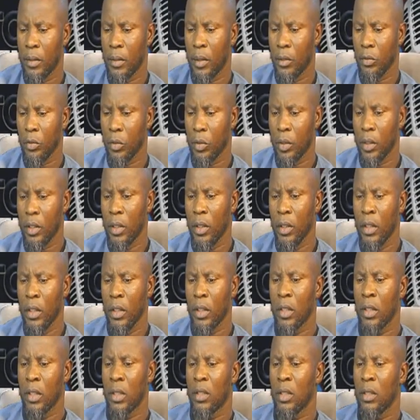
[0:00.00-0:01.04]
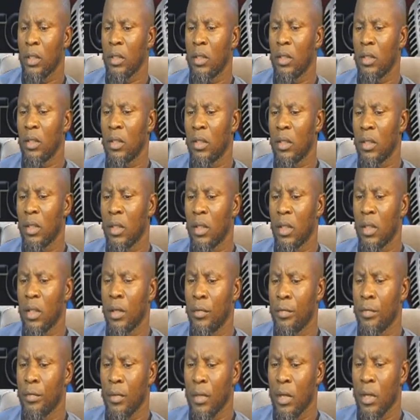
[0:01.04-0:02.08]
Now, Doc,
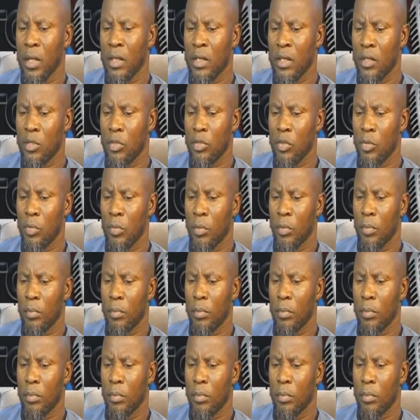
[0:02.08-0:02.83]
if let's assume